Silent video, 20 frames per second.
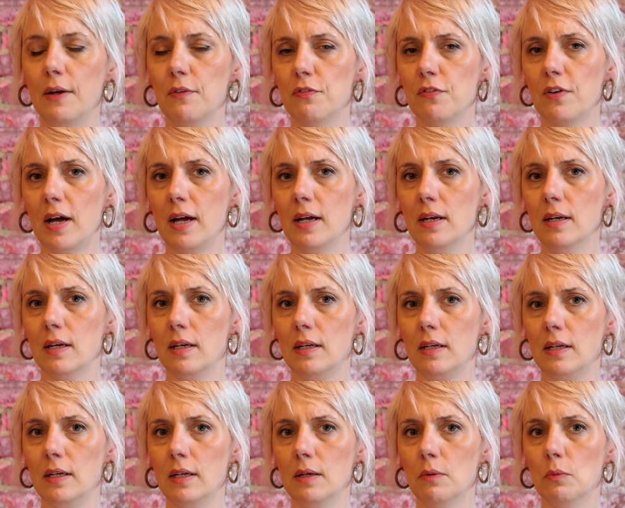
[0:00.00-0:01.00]

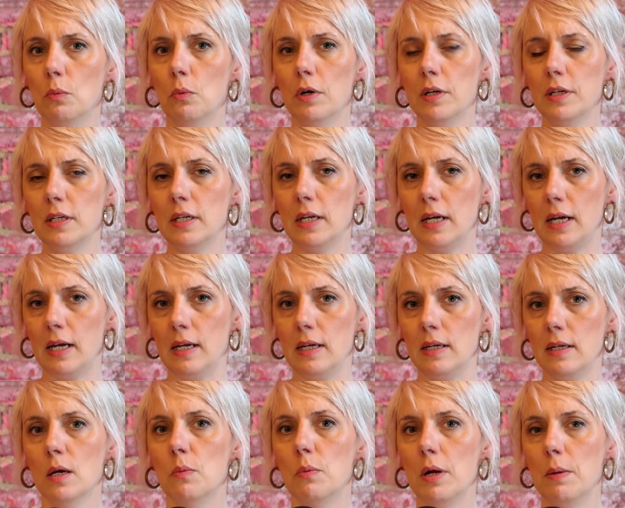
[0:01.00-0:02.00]
finally, one
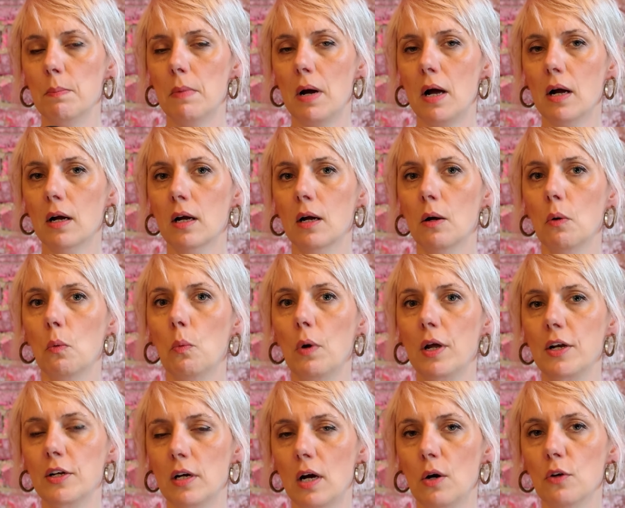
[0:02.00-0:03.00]
day, when Mak
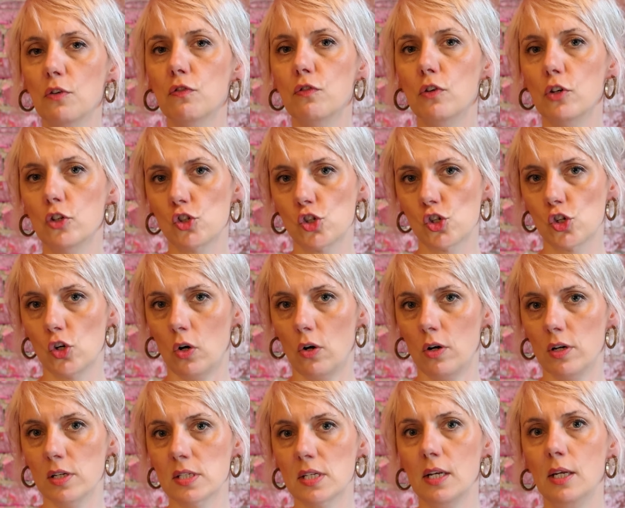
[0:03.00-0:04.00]
went out for
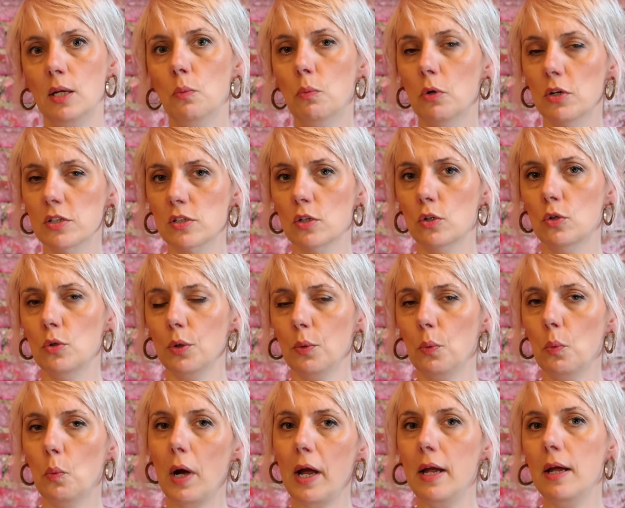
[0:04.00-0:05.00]
chores and he was a good
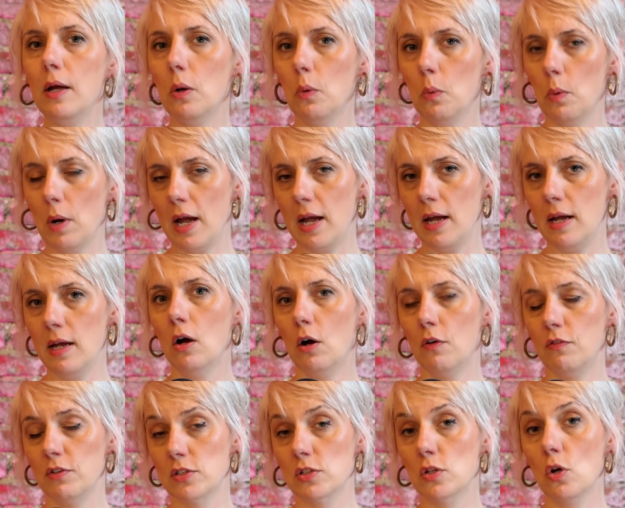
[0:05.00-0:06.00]
way away of
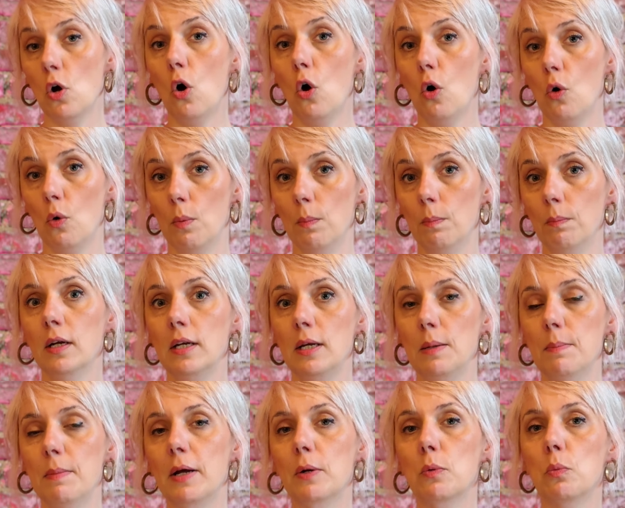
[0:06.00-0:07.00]
his home, he
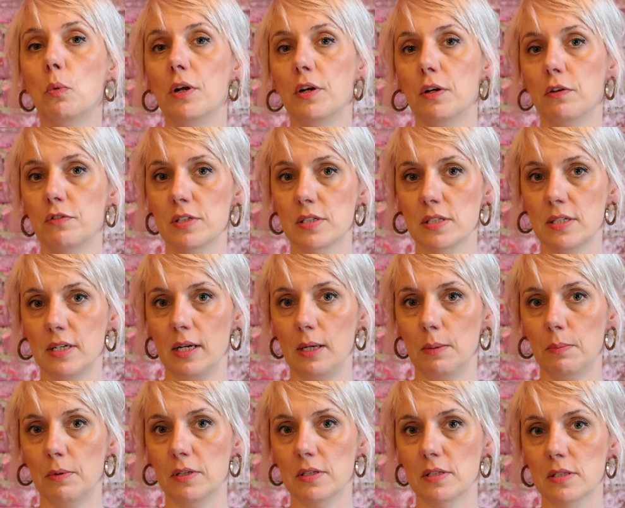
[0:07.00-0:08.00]
met one of his
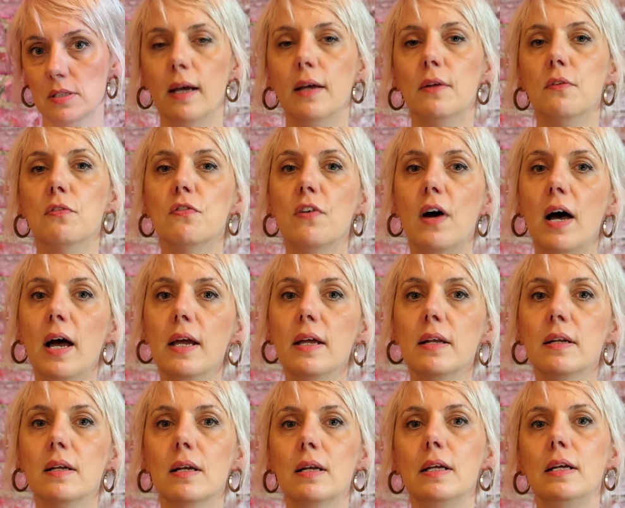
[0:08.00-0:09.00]
neighbors. And
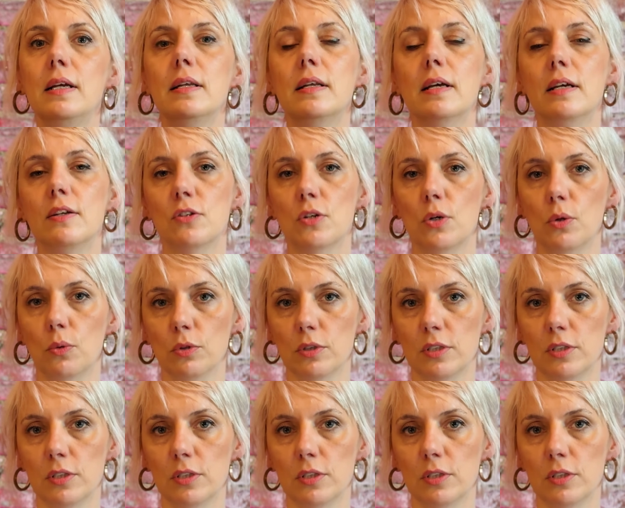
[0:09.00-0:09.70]
finally, they told